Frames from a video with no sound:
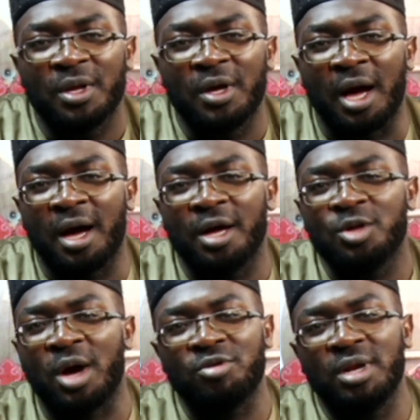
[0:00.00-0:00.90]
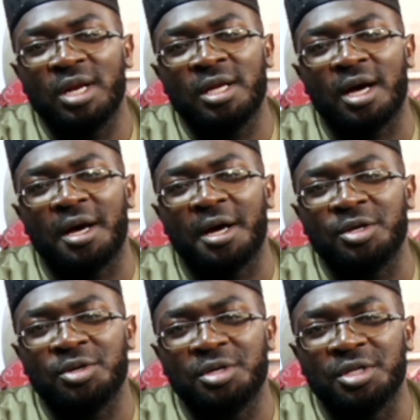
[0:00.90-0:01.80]
Uh, you are uh,
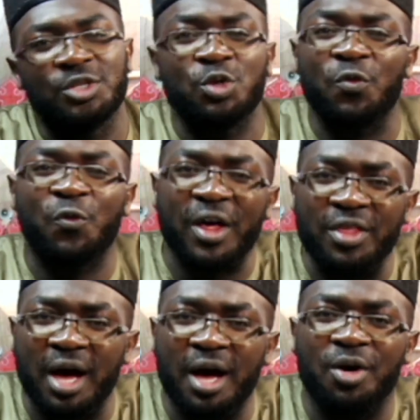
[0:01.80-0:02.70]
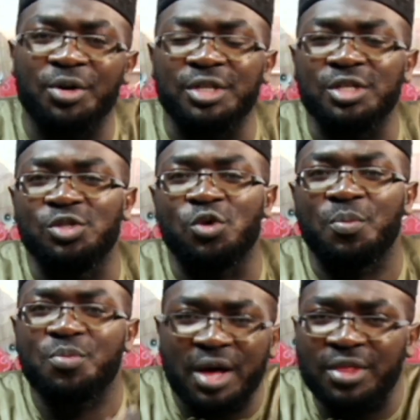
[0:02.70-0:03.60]
you, it is your father or it is your
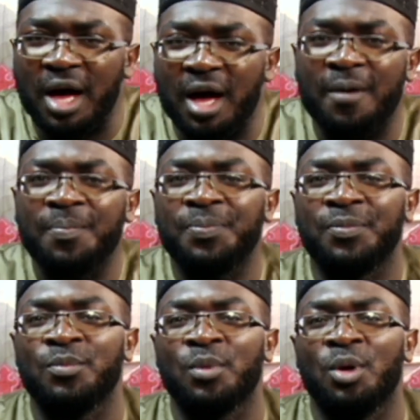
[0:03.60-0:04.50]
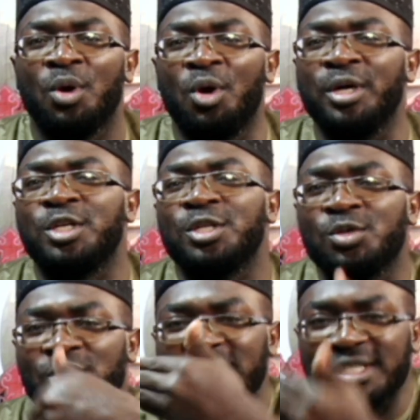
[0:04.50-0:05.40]
brother or it is
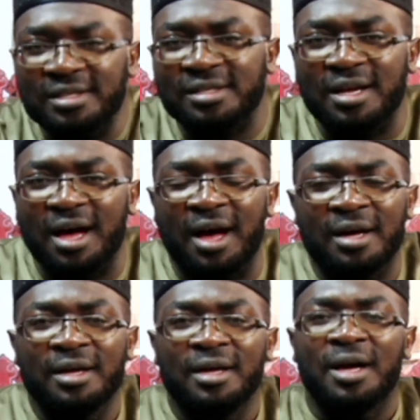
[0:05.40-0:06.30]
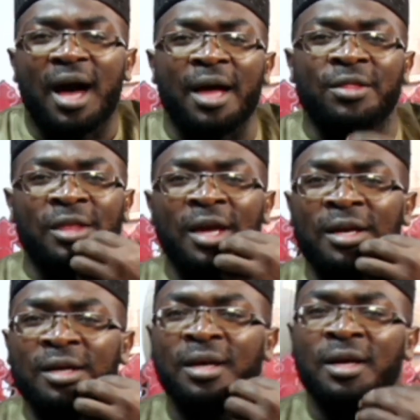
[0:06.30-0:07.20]
your sister and
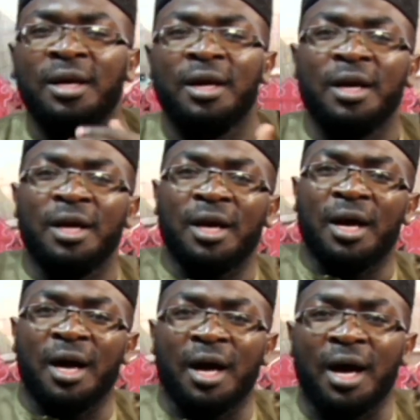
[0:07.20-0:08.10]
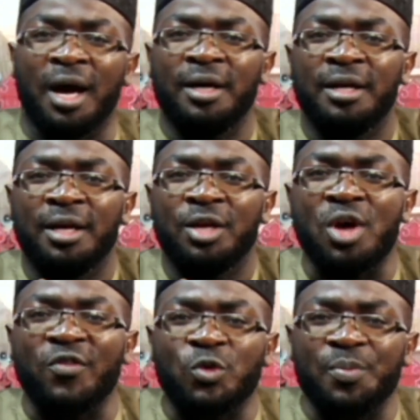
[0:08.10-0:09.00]
then uh,
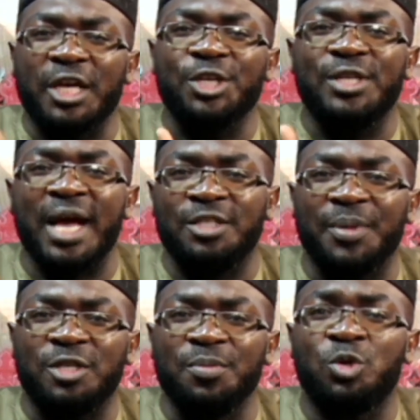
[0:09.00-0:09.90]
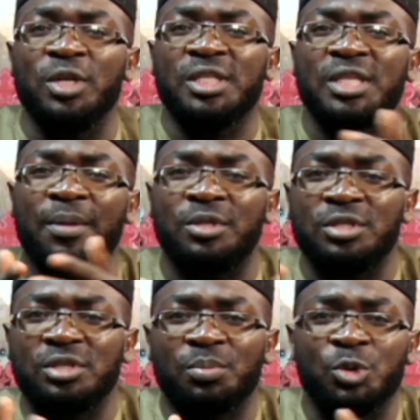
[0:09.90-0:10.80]
you have to make a judgment between, some,
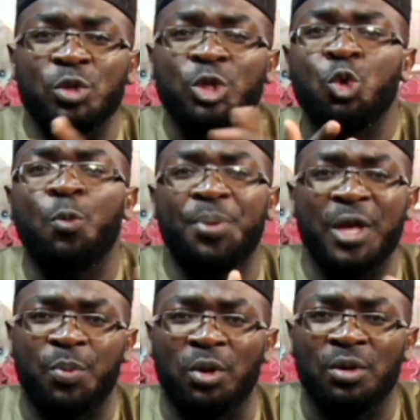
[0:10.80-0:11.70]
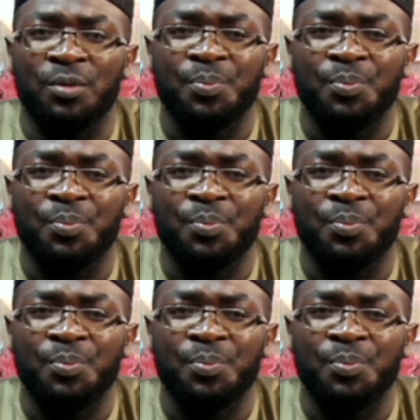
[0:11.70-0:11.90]
between two people